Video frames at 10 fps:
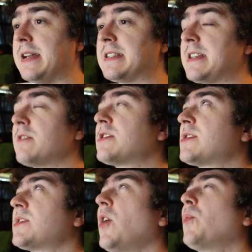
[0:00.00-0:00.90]
It sounds
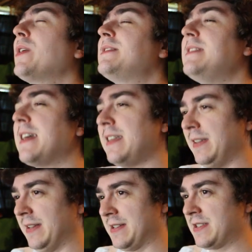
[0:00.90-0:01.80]
so
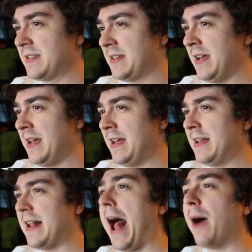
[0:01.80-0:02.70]
ridiculous
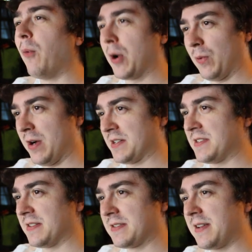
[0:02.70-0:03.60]
that I want to watch
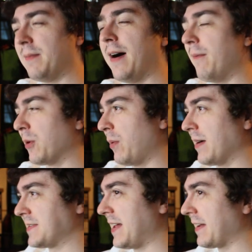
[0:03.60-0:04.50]
this. I'm, I want to
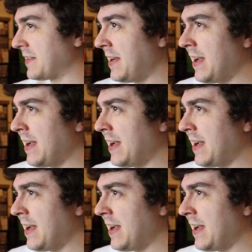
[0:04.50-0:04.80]
watch that.